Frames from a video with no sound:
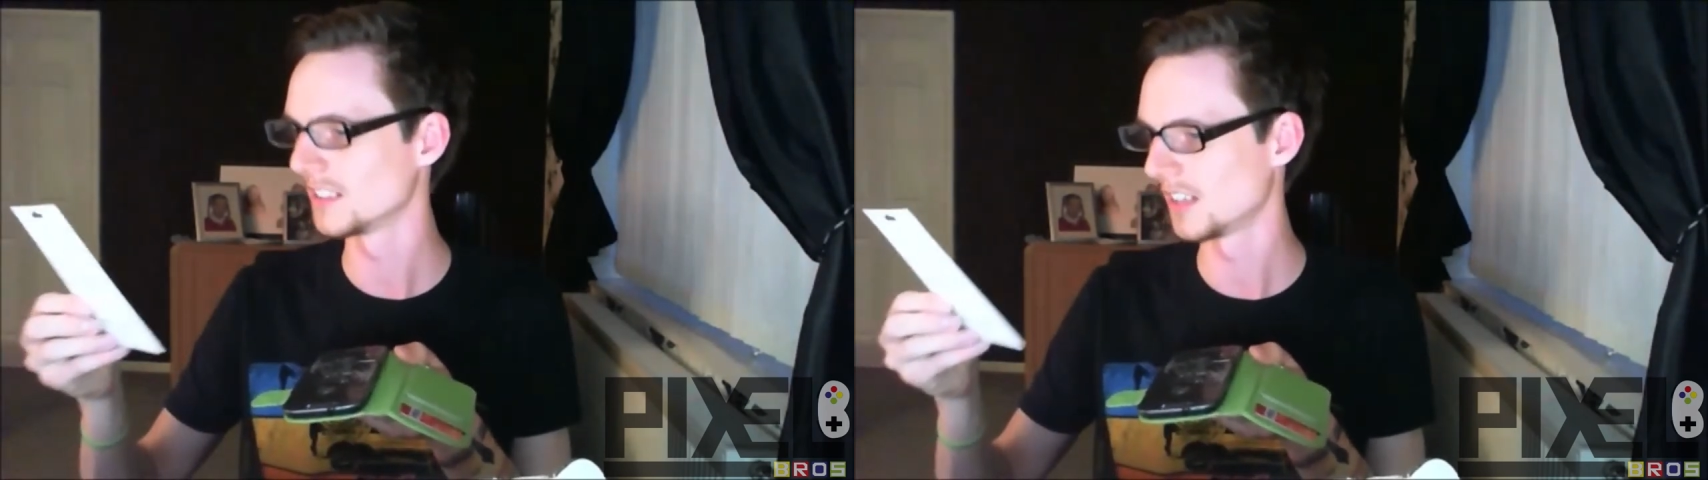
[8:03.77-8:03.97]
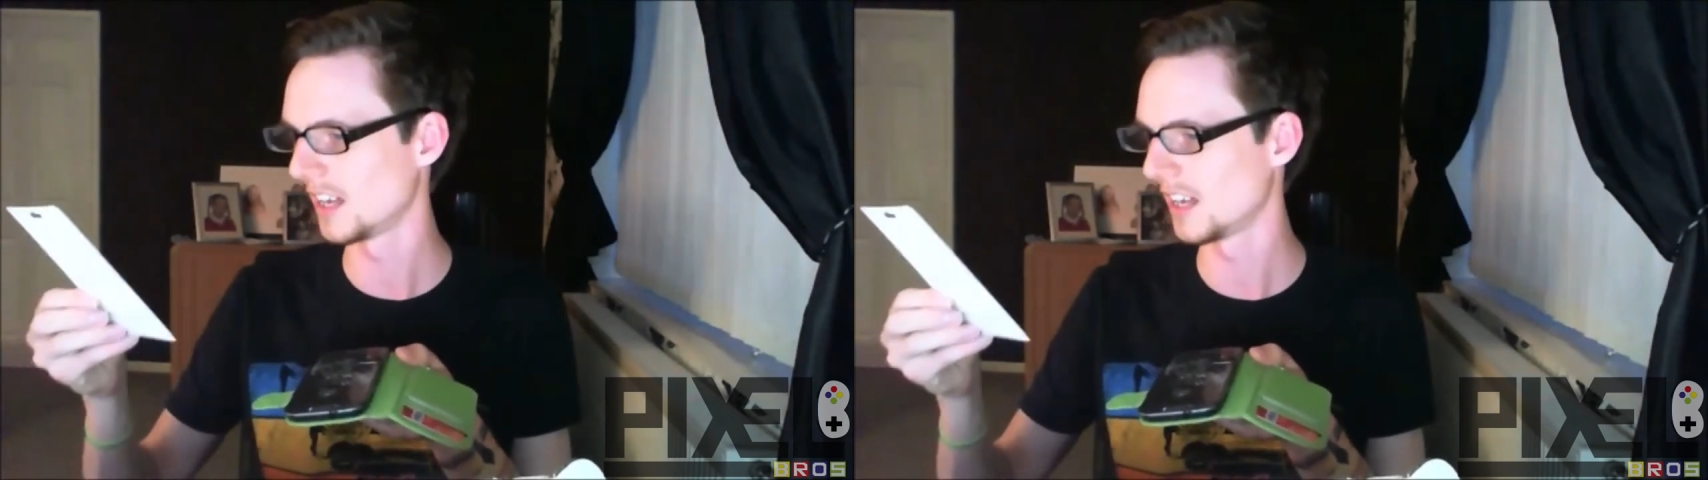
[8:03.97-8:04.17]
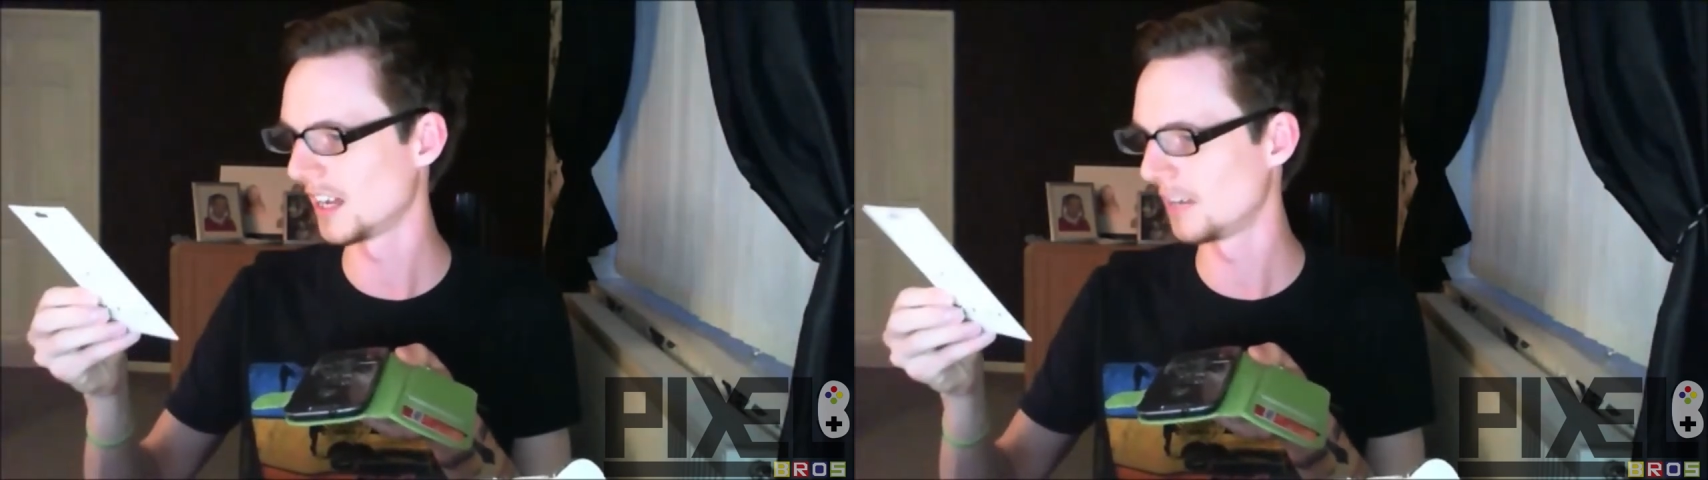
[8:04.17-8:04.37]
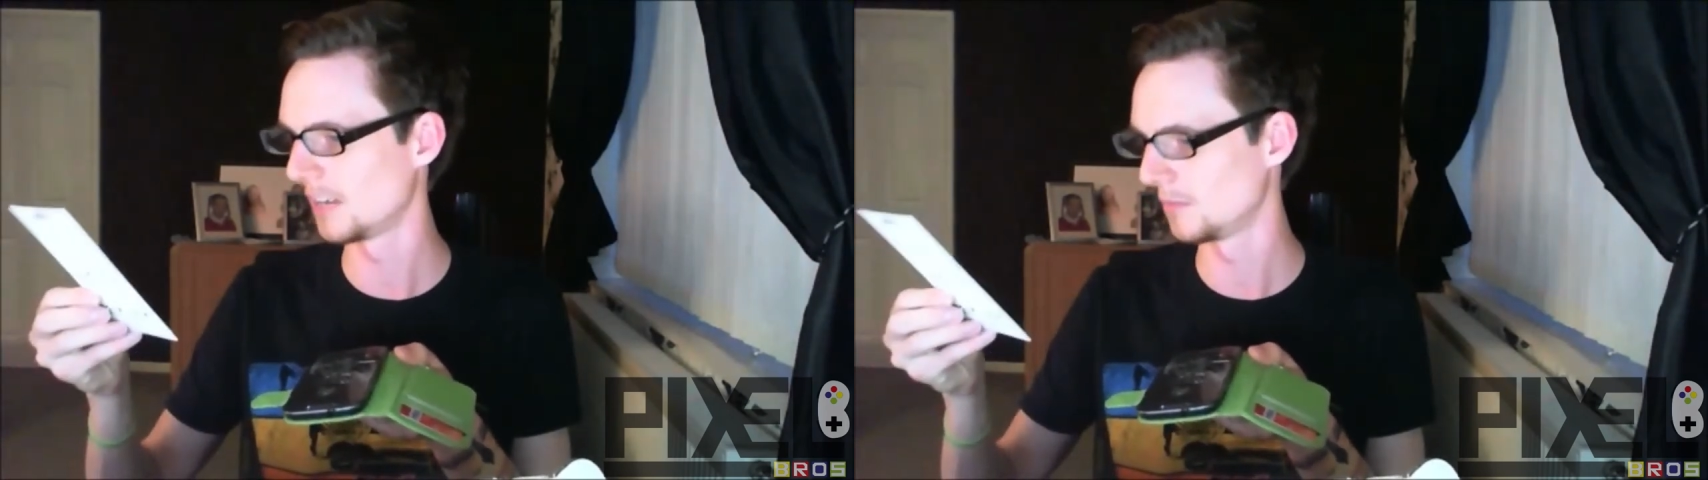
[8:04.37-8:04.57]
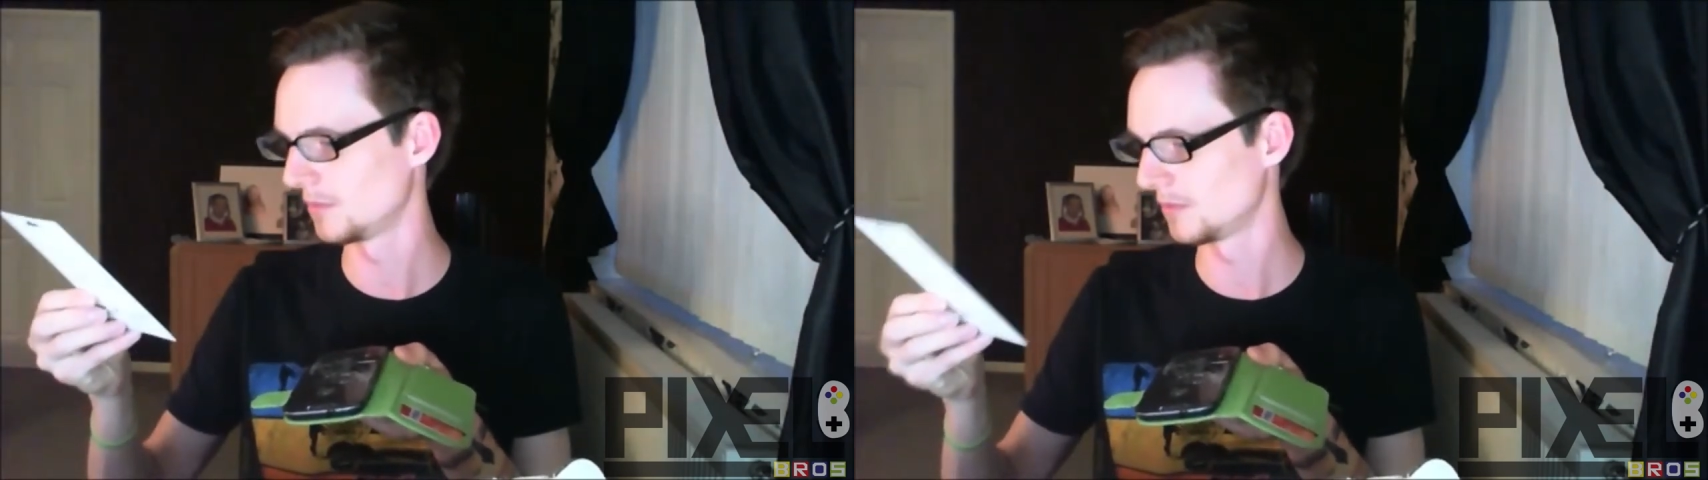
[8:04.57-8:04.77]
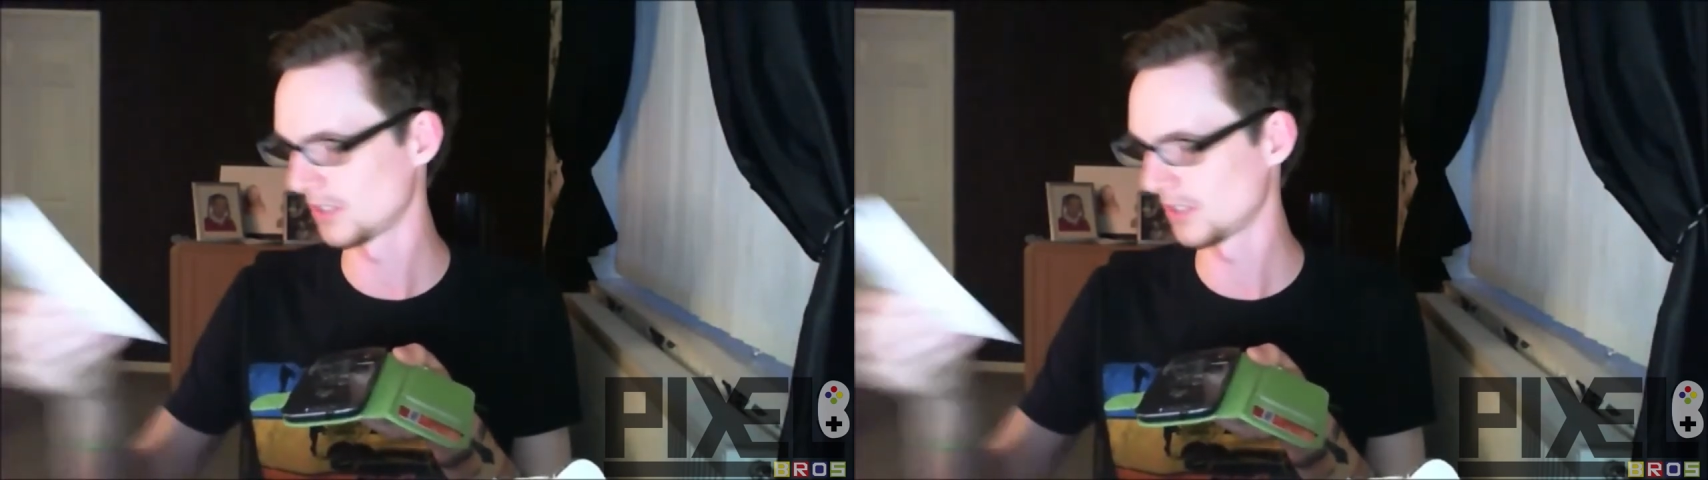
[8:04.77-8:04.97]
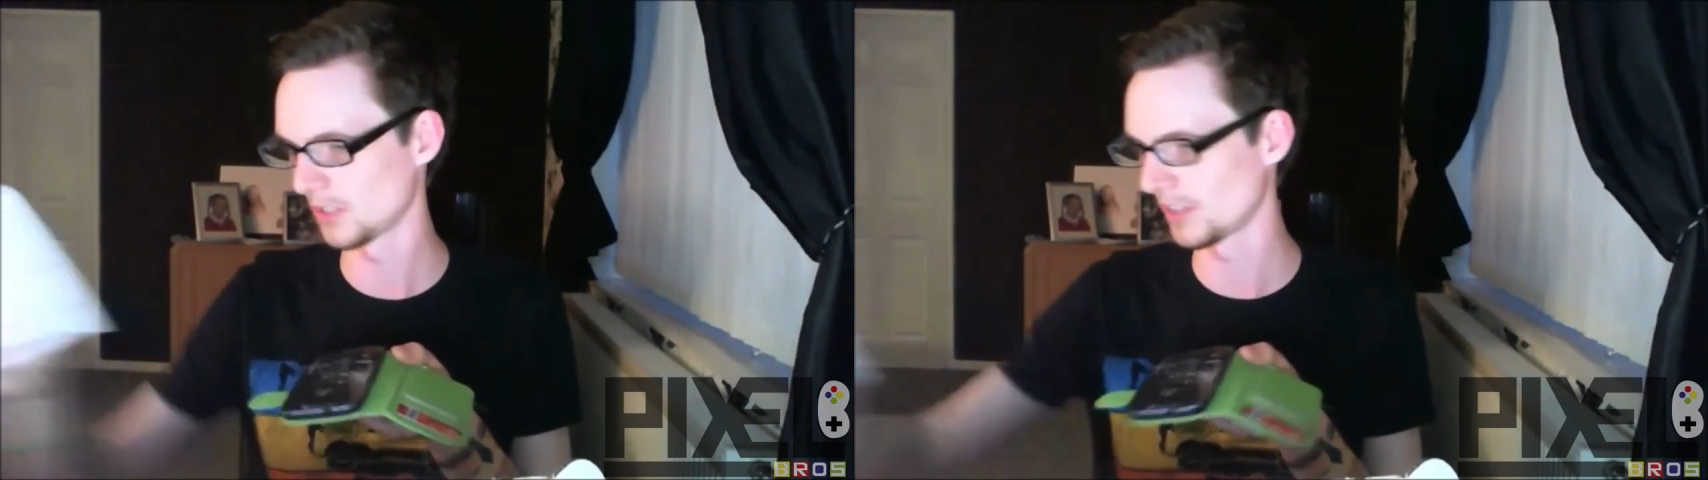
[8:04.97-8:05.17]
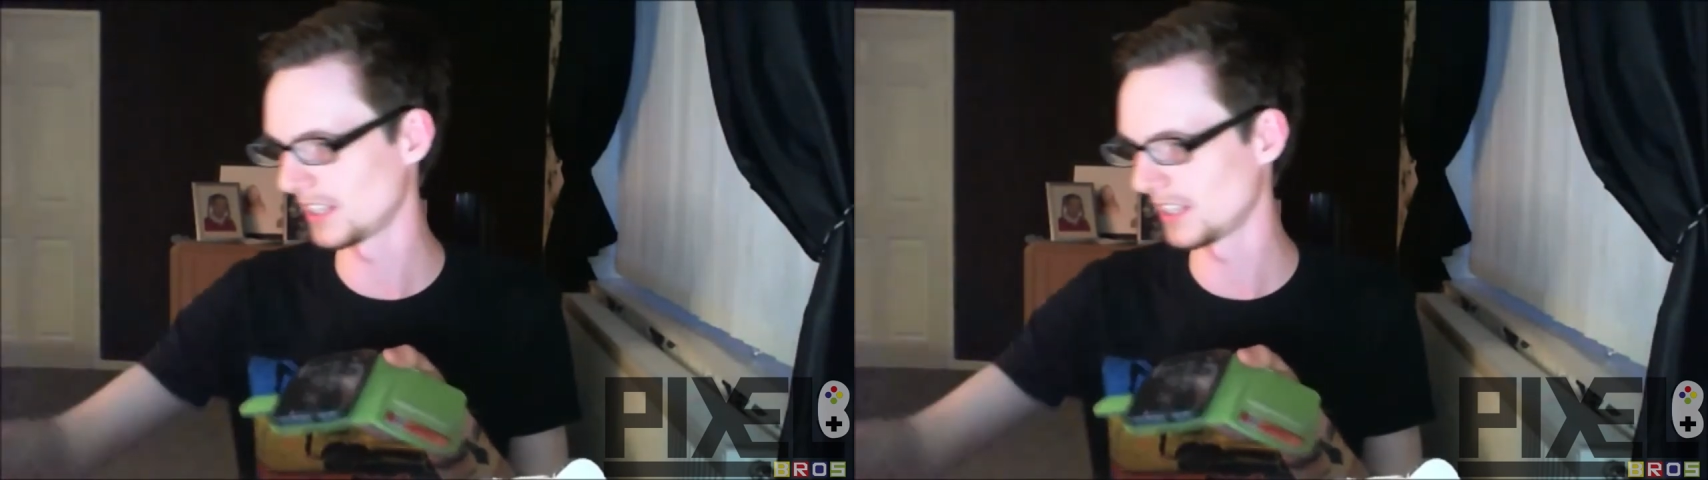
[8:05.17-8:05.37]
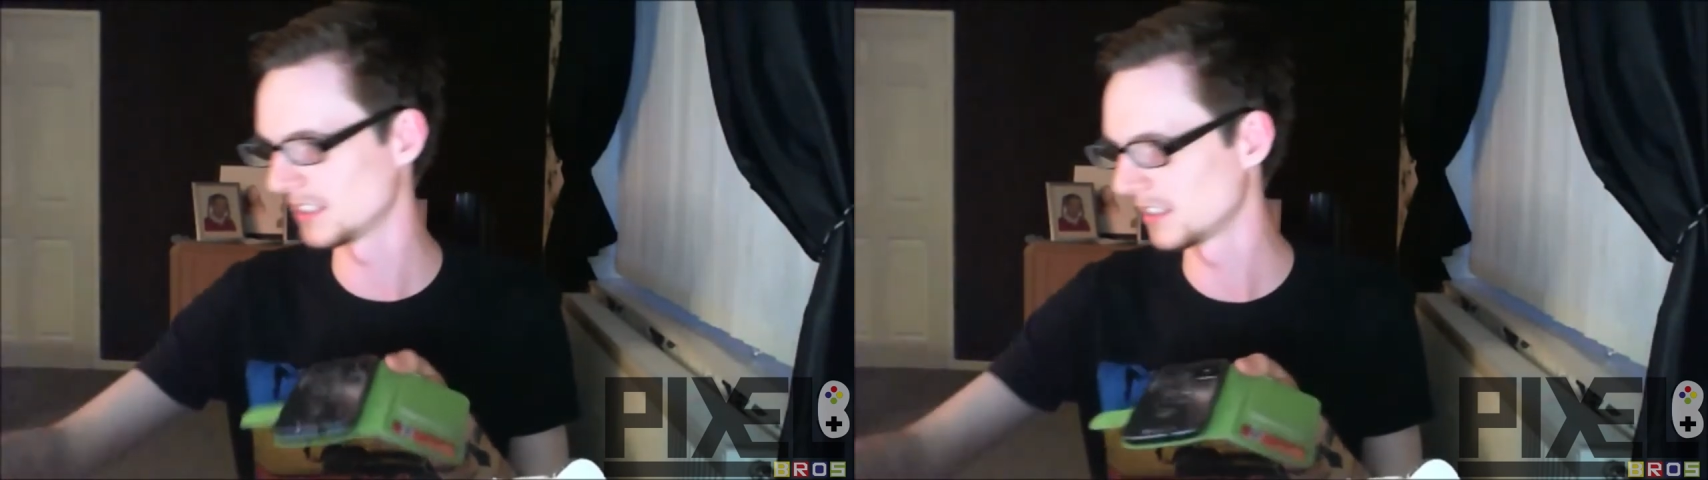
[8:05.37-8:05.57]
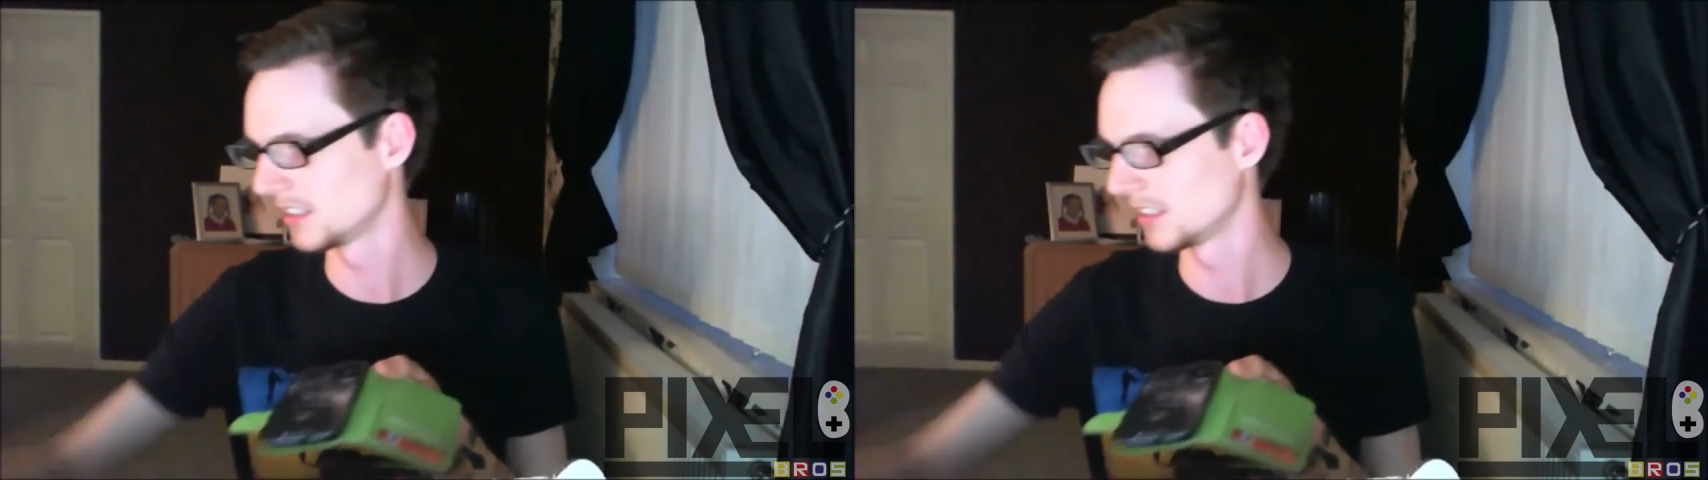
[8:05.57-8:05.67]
Um, don't know what that is.